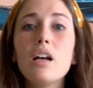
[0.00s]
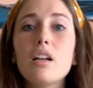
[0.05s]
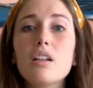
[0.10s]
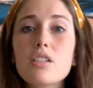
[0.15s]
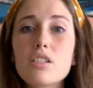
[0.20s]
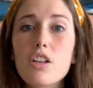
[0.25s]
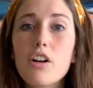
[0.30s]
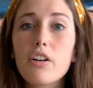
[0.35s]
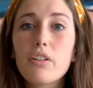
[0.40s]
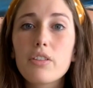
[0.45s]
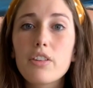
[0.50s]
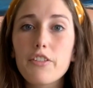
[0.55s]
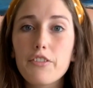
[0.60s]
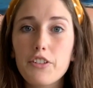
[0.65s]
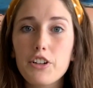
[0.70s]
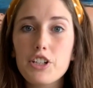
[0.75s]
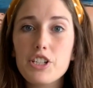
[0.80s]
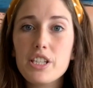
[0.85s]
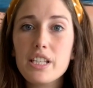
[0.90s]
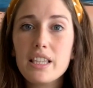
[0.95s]
So the
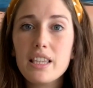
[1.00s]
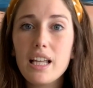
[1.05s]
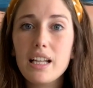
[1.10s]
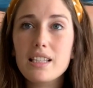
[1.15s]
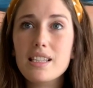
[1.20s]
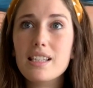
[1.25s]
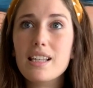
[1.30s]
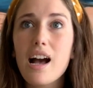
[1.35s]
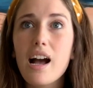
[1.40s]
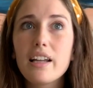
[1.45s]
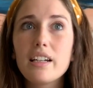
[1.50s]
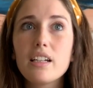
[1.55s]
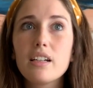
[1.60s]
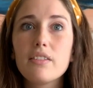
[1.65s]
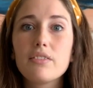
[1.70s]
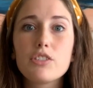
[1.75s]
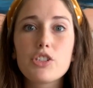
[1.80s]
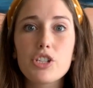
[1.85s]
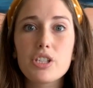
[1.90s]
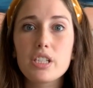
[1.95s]
first thing that's kind
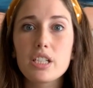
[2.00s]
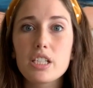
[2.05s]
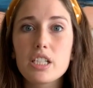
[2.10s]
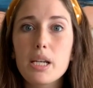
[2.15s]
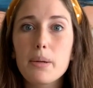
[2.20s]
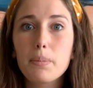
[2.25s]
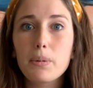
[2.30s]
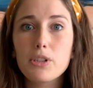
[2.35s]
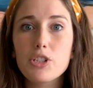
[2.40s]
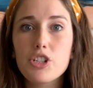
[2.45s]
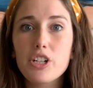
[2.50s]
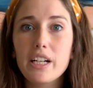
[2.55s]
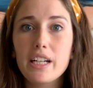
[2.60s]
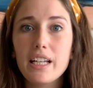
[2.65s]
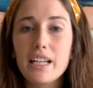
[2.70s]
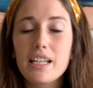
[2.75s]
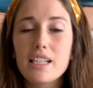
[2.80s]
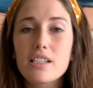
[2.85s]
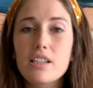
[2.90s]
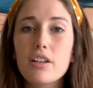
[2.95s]
of just a tip or trick
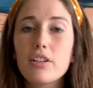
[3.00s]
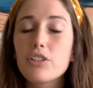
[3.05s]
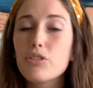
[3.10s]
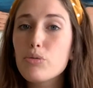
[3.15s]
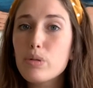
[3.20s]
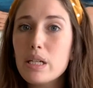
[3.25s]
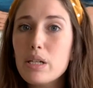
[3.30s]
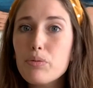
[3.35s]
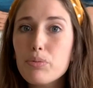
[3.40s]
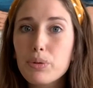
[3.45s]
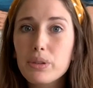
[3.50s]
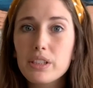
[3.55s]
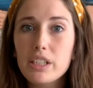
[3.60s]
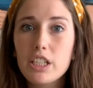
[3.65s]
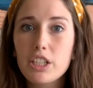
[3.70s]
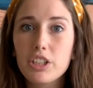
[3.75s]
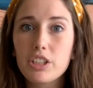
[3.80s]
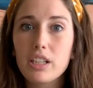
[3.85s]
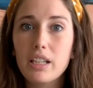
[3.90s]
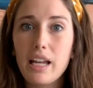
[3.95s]
is you need really
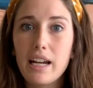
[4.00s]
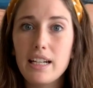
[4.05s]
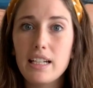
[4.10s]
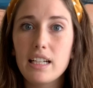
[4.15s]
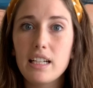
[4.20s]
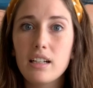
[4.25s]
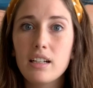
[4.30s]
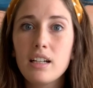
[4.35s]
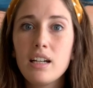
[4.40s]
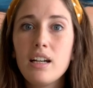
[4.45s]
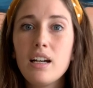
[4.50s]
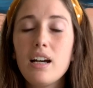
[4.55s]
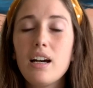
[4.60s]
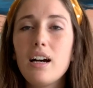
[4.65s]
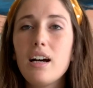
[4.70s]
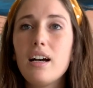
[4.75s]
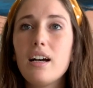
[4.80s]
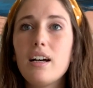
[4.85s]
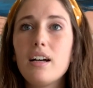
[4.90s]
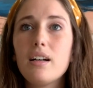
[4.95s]
good lighting.
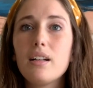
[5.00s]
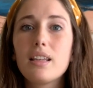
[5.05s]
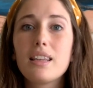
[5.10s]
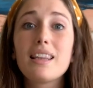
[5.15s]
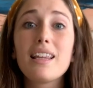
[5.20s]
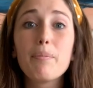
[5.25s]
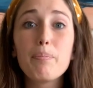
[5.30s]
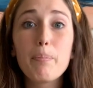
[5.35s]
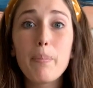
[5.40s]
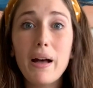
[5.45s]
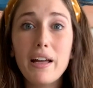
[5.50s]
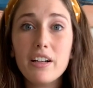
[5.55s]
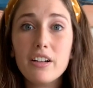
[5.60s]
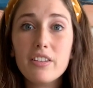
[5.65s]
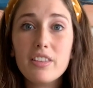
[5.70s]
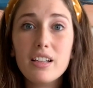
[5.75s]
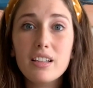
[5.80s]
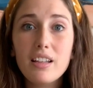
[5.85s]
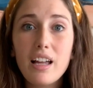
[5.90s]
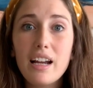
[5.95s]
The better
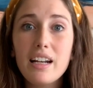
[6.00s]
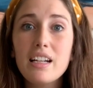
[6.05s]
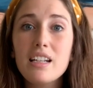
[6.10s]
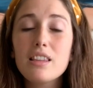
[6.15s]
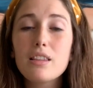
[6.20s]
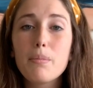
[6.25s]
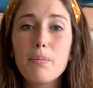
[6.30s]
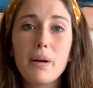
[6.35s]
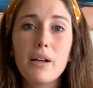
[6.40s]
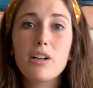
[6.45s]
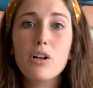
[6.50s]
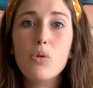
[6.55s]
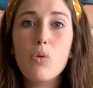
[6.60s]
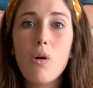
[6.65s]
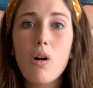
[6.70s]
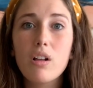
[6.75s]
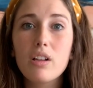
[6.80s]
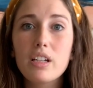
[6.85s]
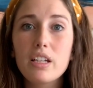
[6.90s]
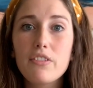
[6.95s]
the lighting, the better
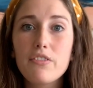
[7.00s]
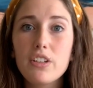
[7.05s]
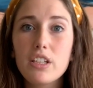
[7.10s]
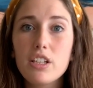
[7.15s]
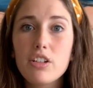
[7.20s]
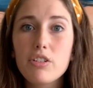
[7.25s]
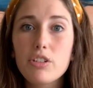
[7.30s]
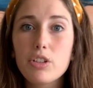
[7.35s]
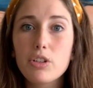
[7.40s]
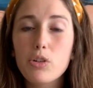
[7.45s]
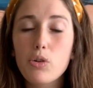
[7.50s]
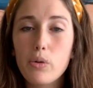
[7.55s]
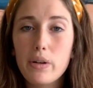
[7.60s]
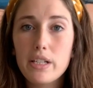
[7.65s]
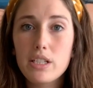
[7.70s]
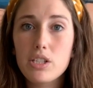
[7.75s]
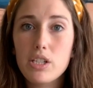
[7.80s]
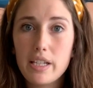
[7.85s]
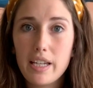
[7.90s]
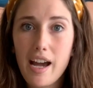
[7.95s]
quality video you're
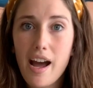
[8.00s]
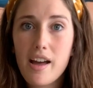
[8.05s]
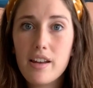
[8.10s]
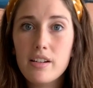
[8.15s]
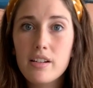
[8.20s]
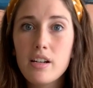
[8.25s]
going to get.